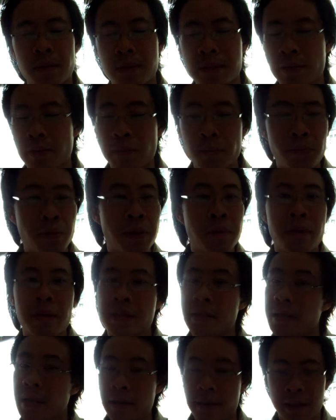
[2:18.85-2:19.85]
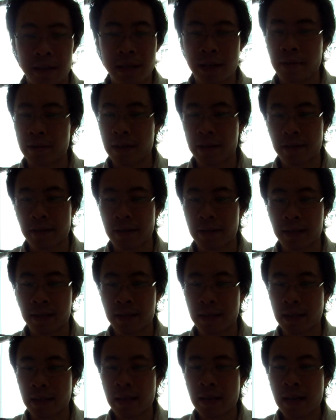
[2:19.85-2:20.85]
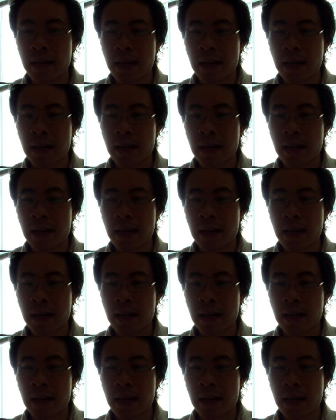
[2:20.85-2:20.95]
It's pretty much nothing nowadays, honestly.